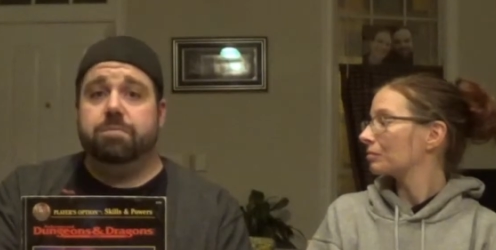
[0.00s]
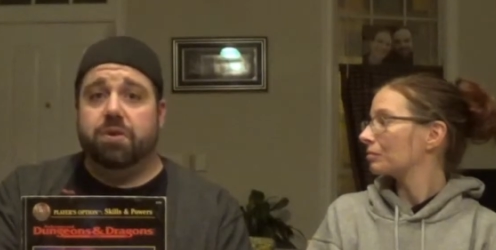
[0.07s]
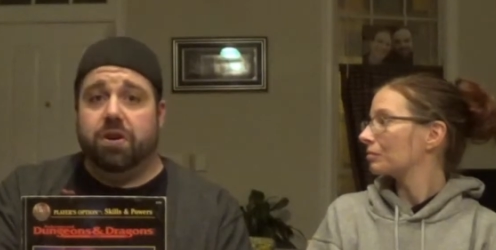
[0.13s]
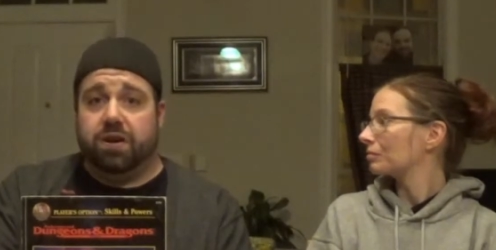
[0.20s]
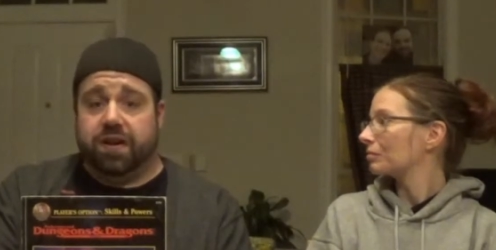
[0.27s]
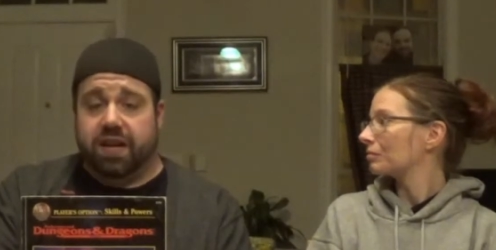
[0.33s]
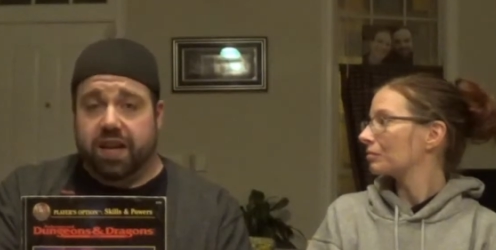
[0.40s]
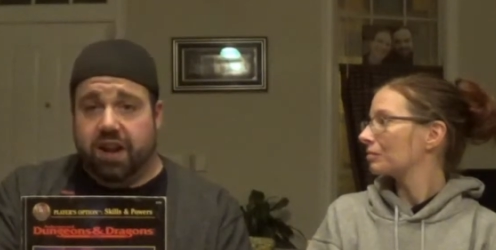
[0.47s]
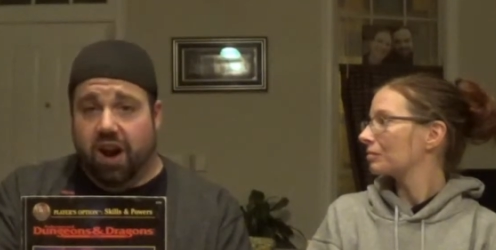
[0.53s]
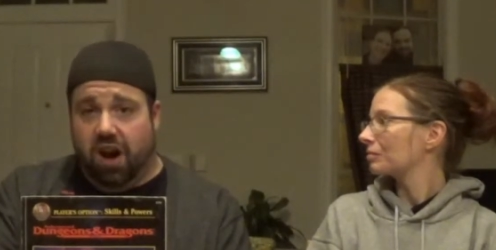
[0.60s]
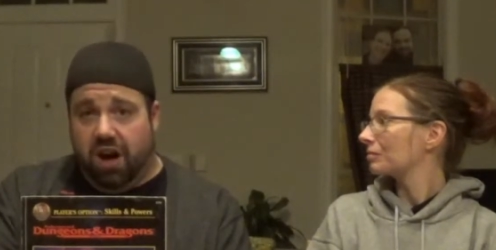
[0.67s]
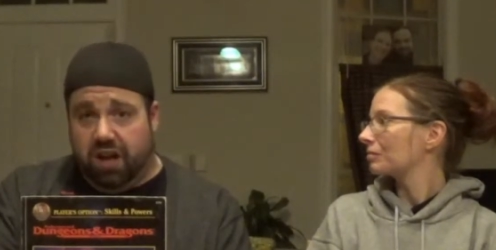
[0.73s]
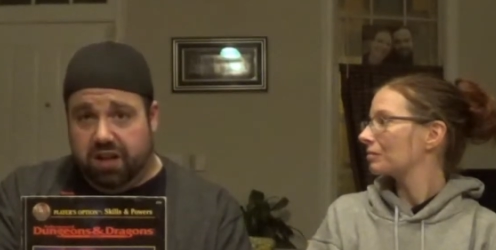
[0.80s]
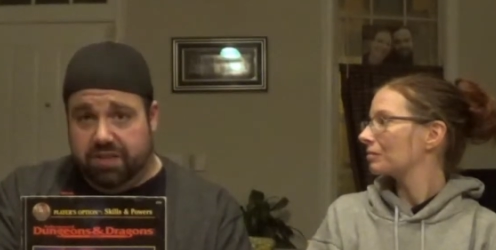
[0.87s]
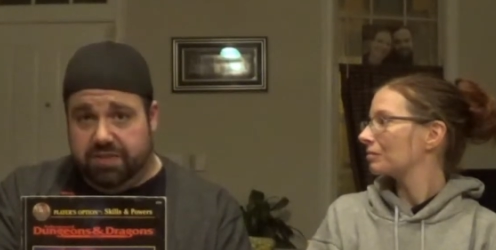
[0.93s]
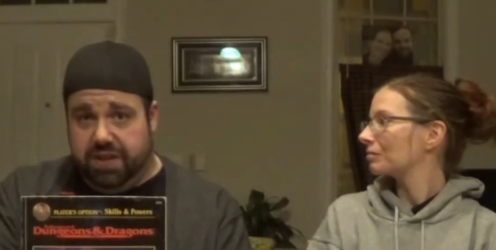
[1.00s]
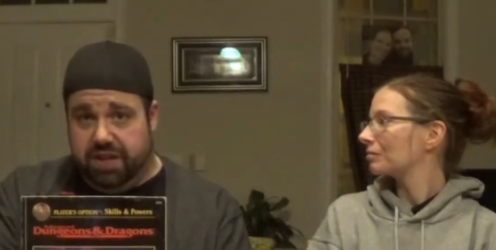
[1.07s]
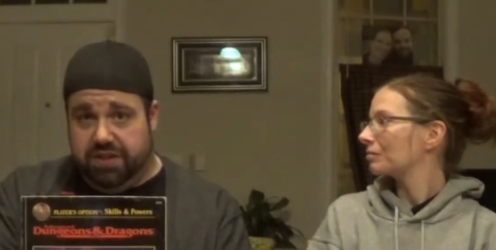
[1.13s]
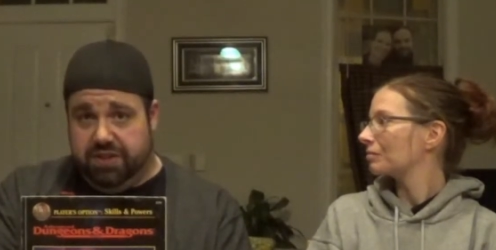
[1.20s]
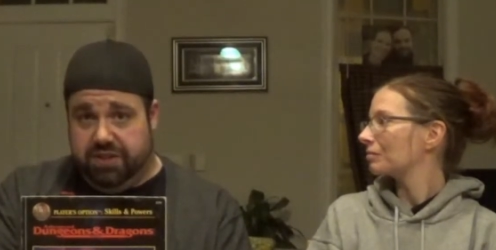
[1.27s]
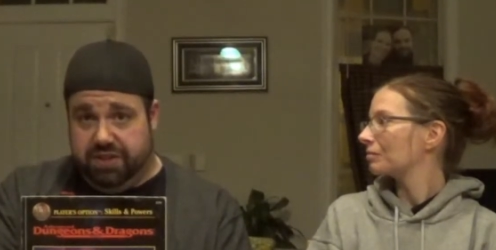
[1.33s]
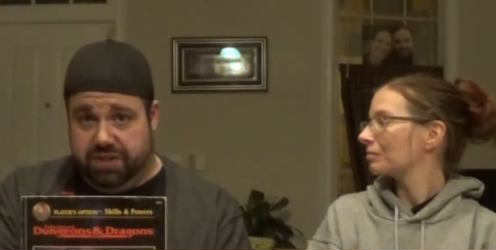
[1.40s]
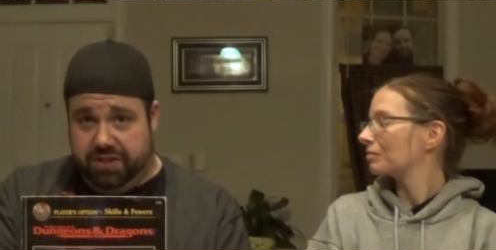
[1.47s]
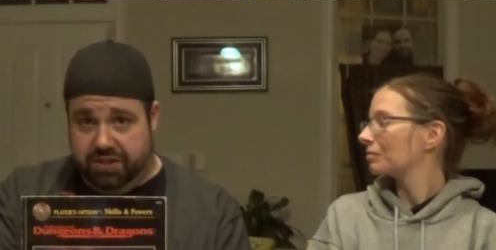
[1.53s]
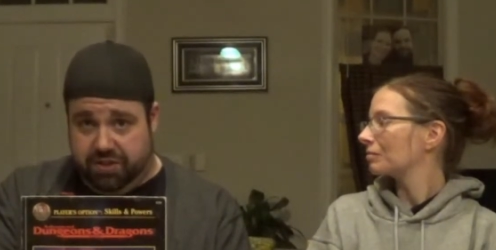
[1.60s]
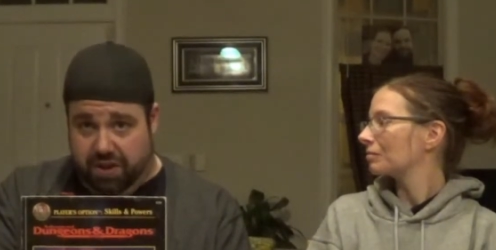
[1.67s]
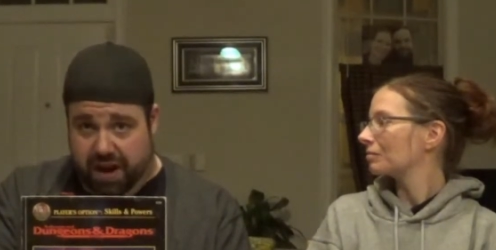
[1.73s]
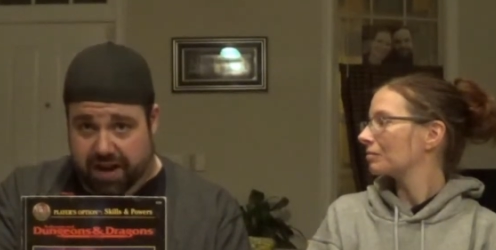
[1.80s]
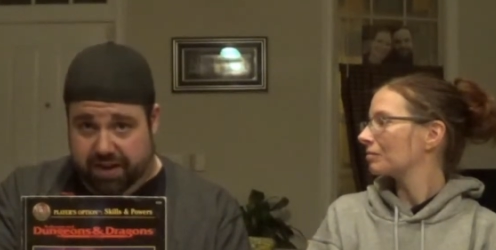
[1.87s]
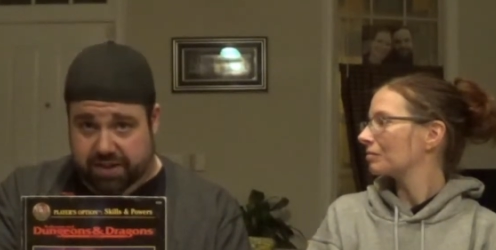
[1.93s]
Speaker 1: book in all of Dungeons and
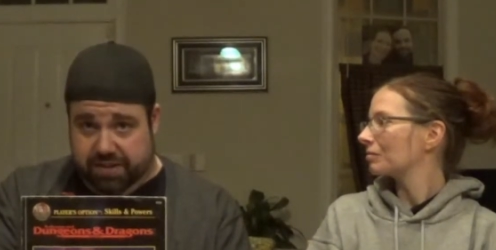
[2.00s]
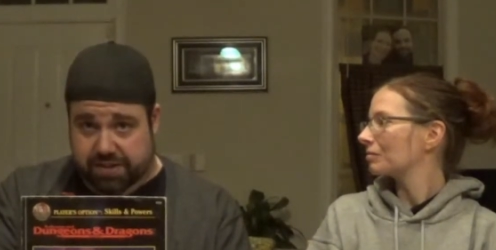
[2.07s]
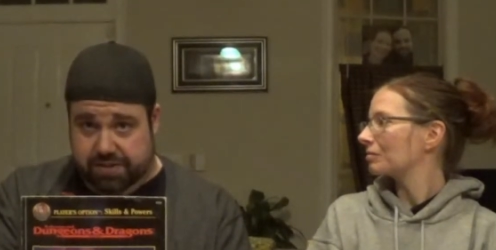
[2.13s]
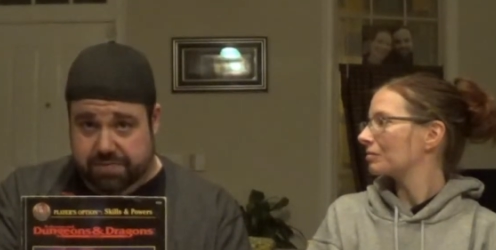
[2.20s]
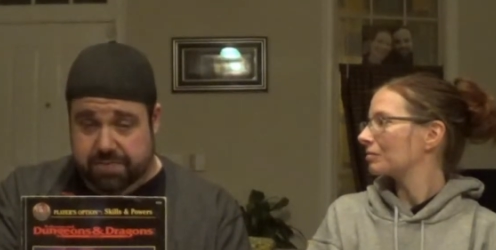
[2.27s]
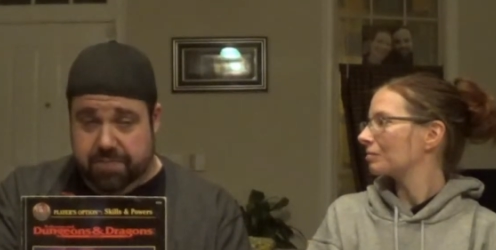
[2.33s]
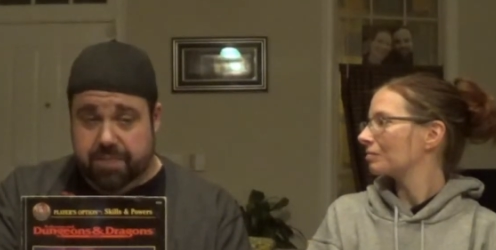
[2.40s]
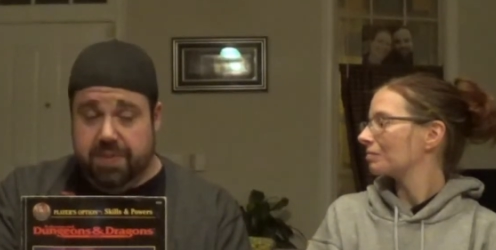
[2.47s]
Dragons.